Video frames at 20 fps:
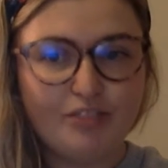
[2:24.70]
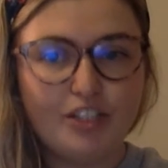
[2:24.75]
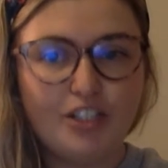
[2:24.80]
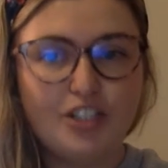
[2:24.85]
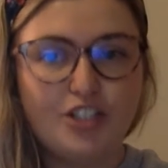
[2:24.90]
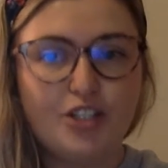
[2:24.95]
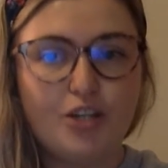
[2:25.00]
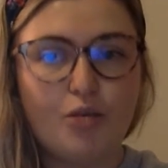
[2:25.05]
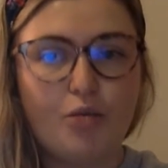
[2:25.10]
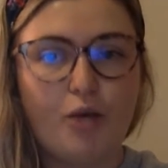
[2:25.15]

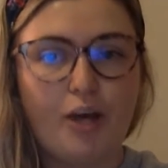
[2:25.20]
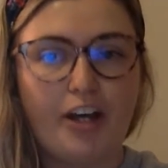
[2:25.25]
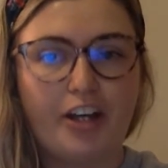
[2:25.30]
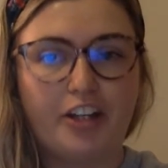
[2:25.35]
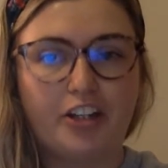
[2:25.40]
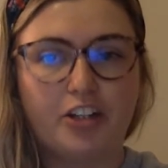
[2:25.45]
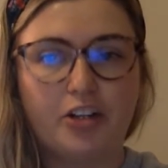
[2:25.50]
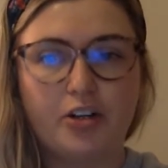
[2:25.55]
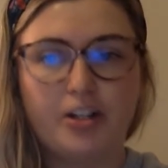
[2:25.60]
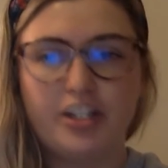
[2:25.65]
So what
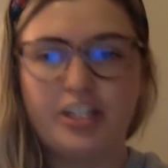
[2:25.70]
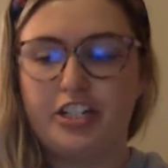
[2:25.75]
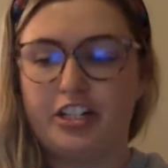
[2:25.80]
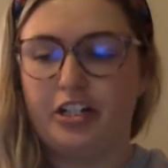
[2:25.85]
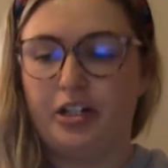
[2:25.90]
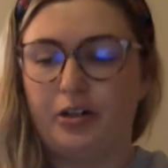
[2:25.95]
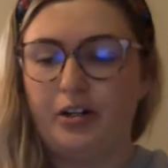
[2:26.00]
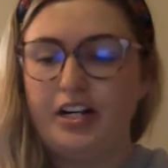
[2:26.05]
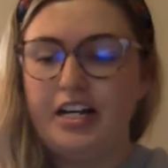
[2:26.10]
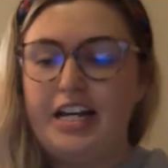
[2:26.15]
you're going to
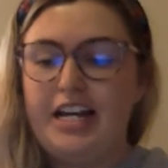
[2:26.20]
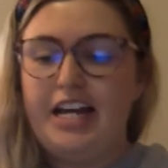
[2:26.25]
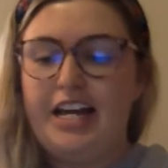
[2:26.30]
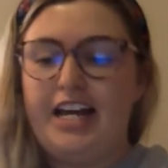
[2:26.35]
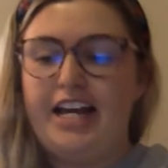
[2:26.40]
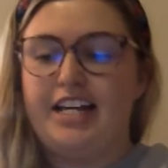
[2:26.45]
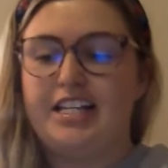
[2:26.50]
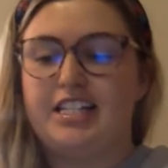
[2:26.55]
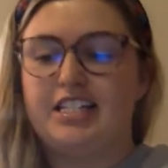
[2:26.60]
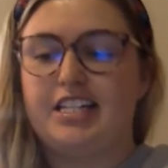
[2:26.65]
do
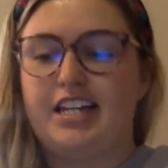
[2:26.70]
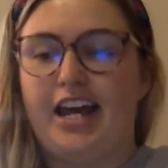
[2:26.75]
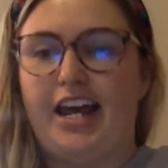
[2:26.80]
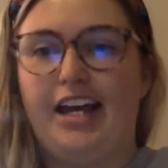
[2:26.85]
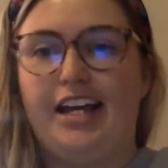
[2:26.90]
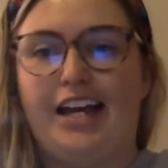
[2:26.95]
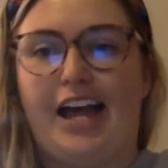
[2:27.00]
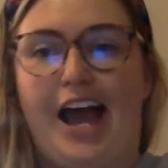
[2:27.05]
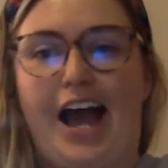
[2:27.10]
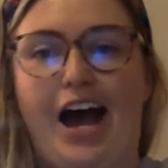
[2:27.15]
is
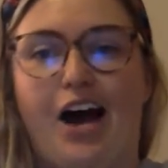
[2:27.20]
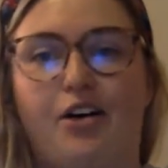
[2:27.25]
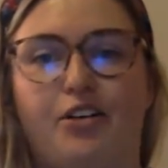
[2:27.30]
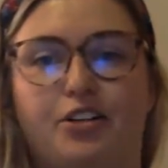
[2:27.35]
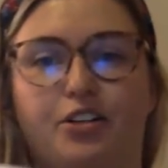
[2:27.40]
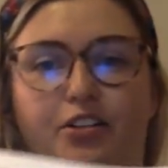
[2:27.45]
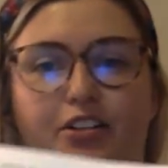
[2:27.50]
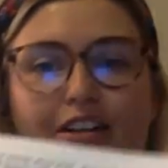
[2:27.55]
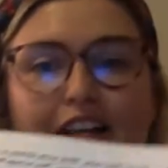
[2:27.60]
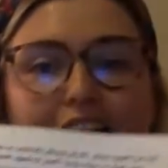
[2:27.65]
take out
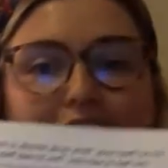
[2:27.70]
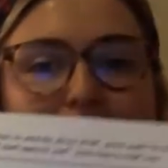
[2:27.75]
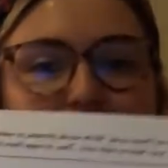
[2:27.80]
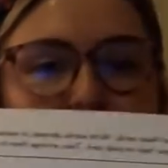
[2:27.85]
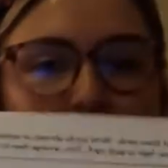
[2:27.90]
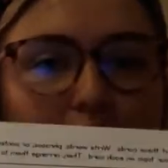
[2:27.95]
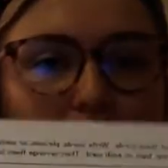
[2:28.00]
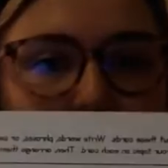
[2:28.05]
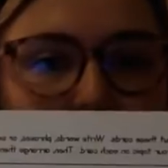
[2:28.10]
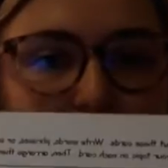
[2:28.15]
your line
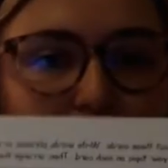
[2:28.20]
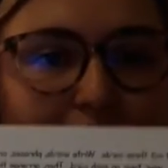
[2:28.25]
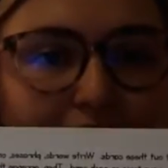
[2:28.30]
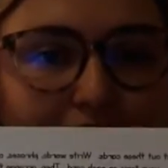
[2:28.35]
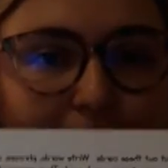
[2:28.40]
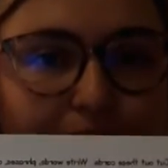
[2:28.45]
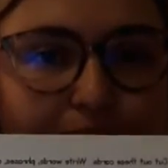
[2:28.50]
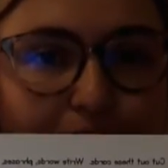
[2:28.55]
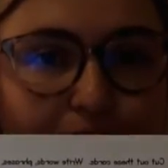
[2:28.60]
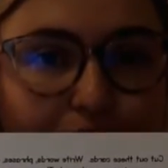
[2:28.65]
cards.
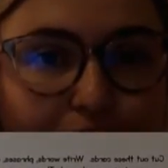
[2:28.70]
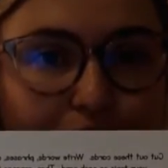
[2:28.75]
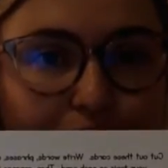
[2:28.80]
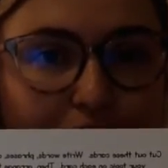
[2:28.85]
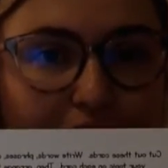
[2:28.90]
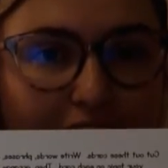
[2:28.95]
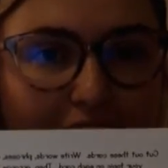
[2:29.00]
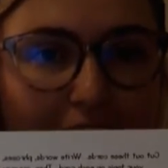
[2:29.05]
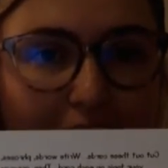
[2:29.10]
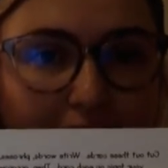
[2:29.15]

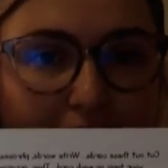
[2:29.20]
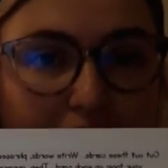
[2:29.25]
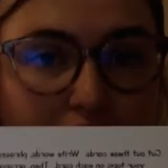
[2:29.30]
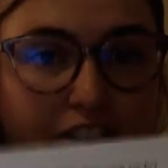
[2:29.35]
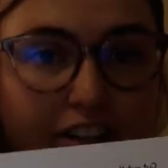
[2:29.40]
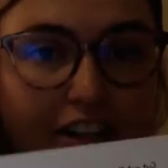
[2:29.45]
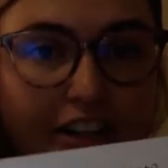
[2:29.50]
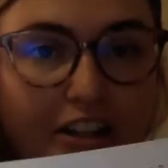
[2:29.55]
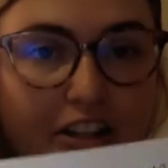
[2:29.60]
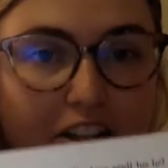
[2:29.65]
Okay, it's
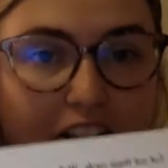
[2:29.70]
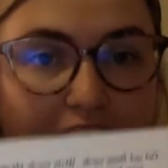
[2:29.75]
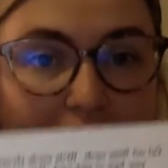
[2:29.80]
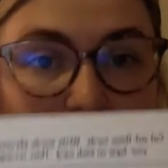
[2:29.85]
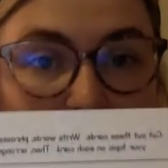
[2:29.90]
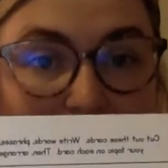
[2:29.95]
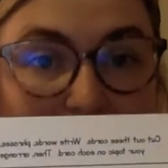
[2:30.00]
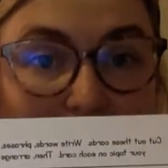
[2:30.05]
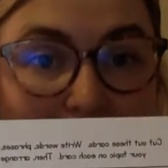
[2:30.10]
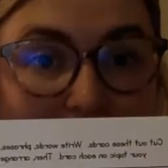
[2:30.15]
going to look
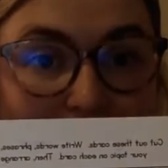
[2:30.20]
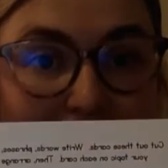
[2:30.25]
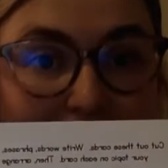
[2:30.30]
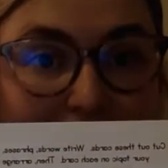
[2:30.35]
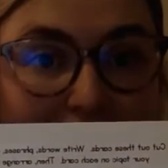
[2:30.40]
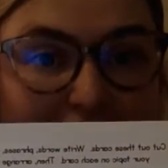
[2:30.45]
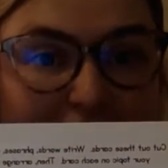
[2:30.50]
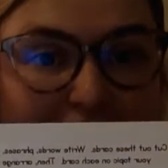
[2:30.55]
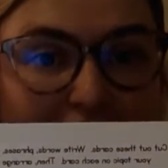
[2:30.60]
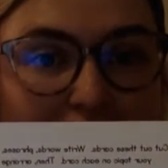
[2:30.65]
like this.
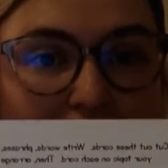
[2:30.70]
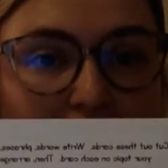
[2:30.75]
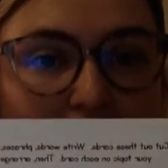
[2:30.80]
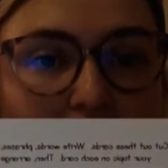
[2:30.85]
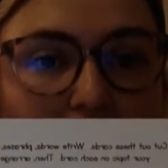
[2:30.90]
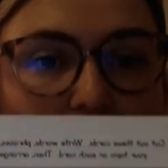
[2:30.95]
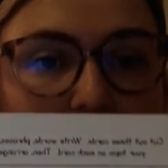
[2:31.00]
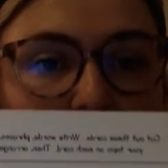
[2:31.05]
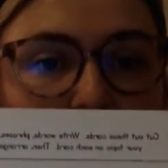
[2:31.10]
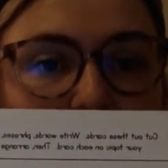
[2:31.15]

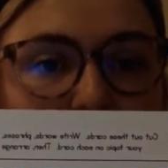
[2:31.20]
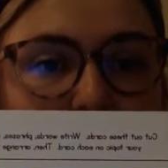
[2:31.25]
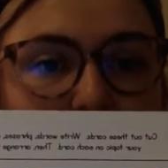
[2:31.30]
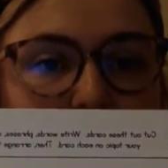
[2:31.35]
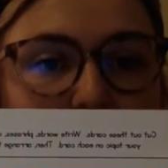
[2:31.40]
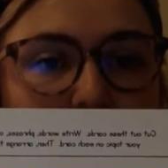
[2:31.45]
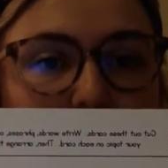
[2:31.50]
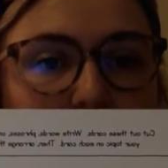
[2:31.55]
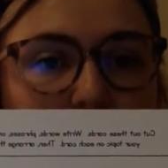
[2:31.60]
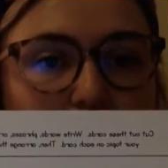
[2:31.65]
And these
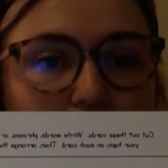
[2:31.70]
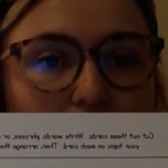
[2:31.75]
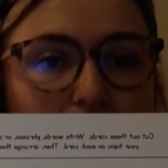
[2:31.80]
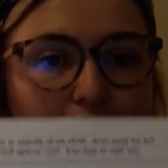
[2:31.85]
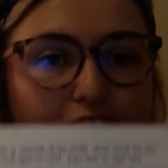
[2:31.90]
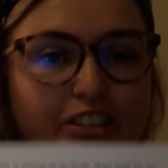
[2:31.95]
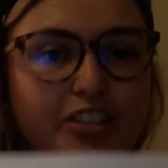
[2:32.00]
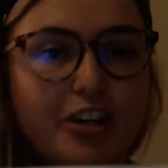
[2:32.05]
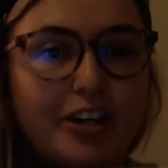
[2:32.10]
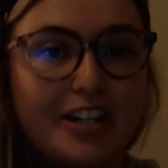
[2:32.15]
line
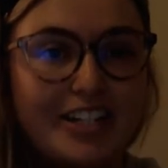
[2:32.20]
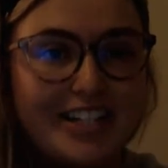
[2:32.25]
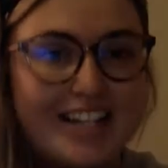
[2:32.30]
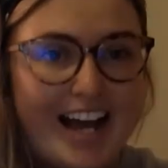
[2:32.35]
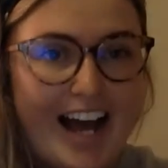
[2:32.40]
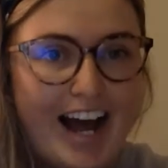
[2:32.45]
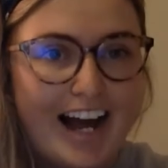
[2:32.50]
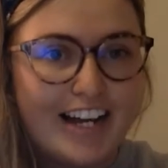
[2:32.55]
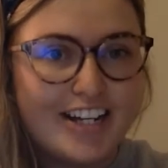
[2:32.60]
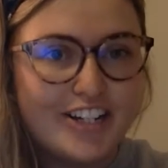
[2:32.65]
cards are
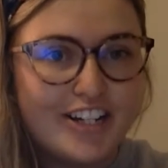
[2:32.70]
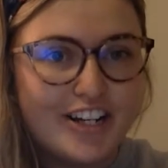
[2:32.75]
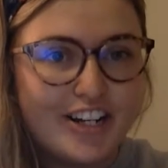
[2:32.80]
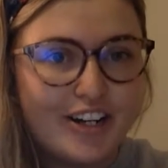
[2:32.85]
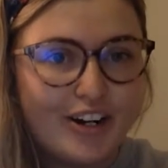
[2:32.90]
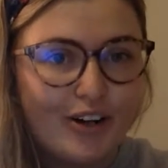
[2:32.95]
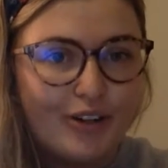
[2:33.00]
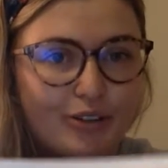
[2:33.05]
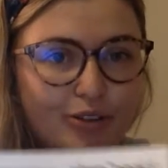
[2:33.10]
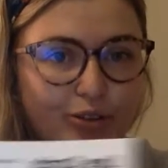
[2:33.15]
attached in
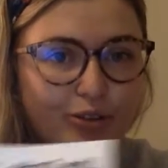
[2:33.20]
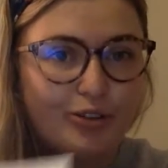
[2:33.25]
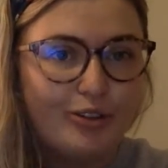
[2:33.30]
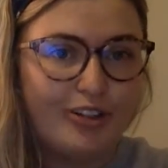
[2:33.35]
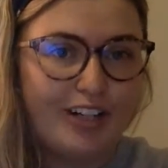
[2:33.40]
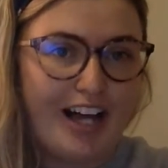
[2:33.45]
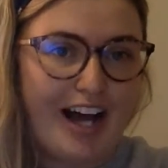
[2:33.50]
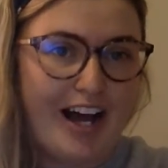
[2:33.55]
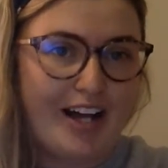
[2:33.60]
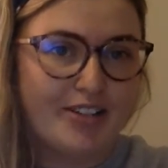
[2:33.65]
our Google
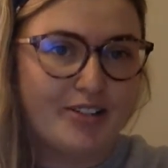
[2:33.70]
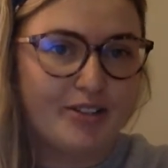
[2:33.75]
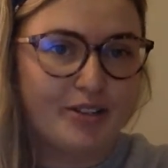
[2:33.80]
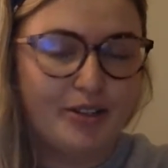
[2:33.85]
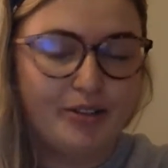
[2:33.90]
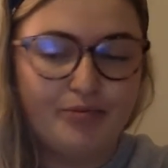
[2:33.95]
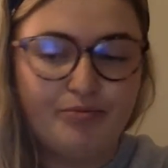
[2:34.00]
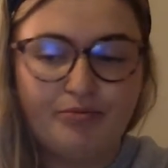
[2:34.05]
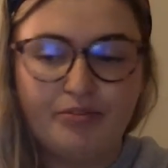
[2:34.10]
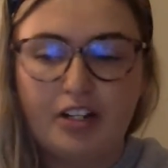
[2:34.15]

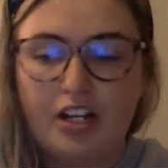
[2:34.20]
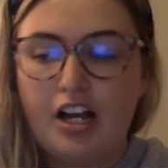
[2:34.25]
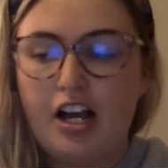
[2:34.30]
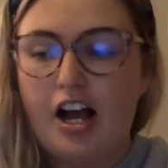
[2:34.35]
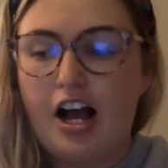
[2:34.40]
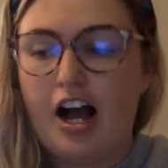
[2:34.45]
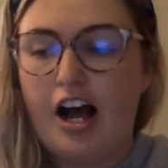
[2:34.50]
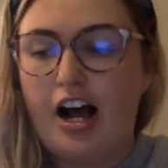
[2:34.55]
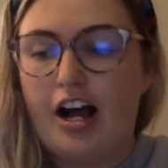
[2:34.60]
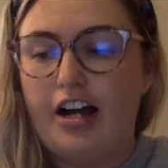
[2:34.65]
Classroom
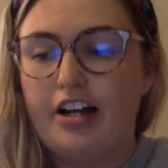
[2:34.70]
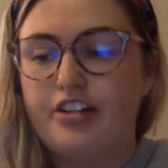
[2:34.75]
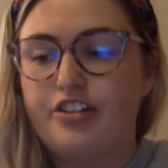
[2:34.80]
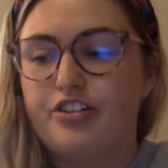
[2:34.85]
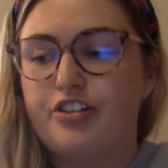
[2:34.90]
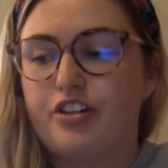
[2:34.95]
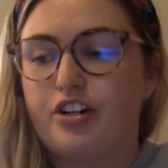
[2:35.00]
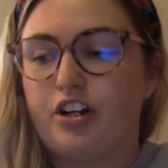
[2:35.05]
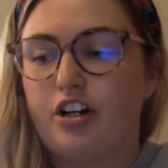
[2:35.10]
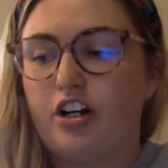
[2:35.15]

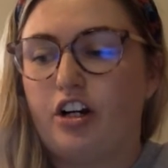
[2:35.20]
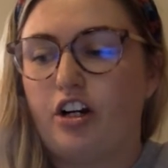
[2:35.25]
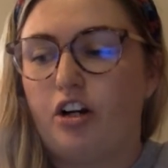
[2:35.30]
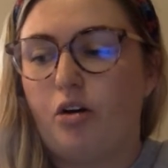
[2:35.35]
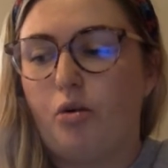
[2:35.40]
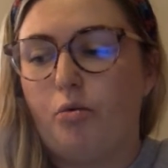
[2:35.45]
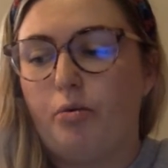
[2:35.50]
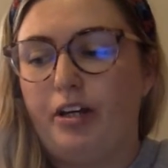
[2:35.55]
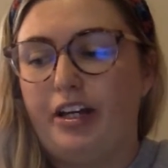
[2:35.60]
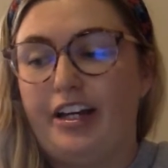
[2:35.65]
under
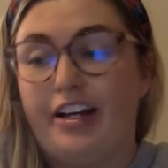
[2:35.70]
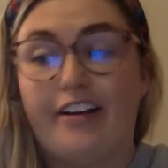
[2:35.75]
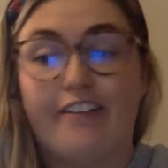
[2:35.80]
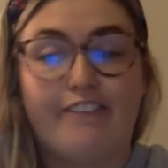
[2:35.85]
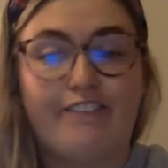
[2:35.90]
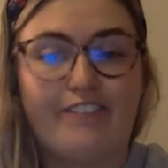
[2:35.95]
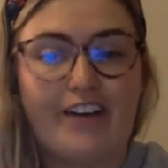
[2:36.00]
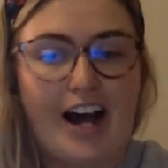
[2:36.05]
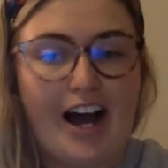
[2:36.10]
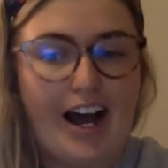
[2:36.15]
week
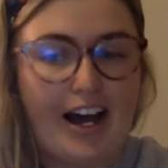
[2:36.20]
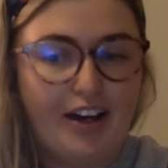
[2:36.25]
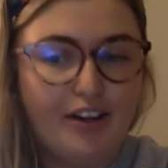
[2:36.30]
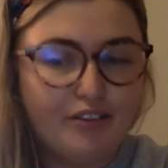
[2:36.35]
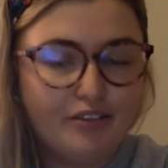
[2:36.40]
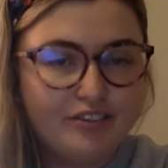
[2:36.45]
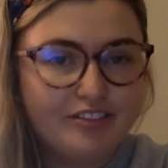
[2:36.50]
5.